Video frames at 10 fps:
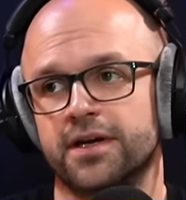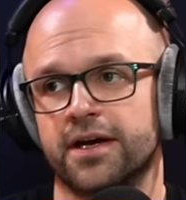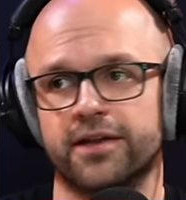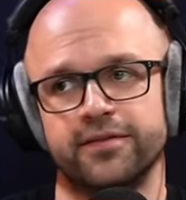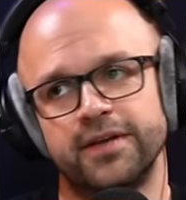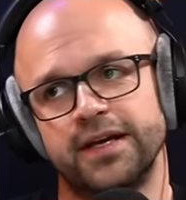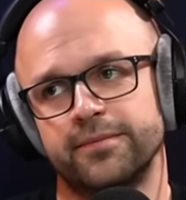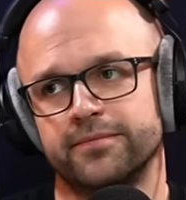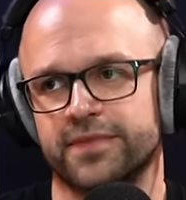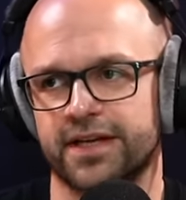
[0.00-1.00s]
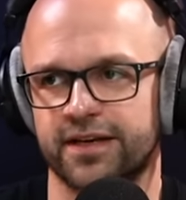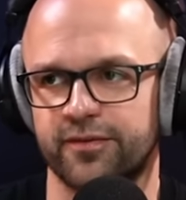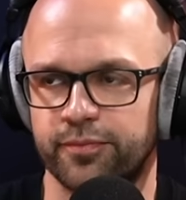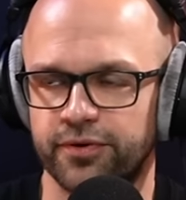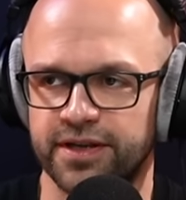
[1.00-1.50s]
at the kind
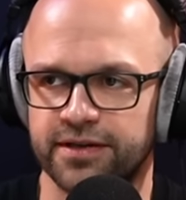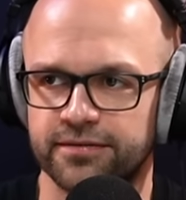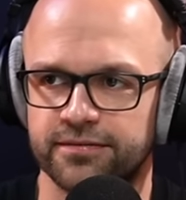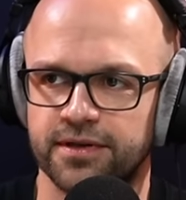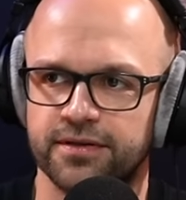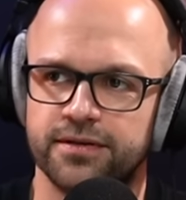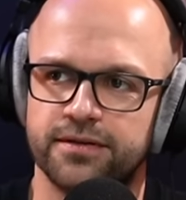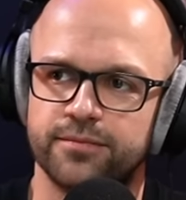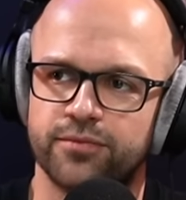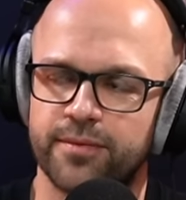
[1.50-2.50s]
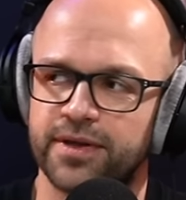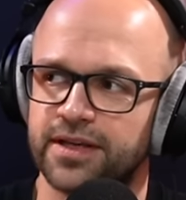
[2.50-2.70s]
of pre-Premier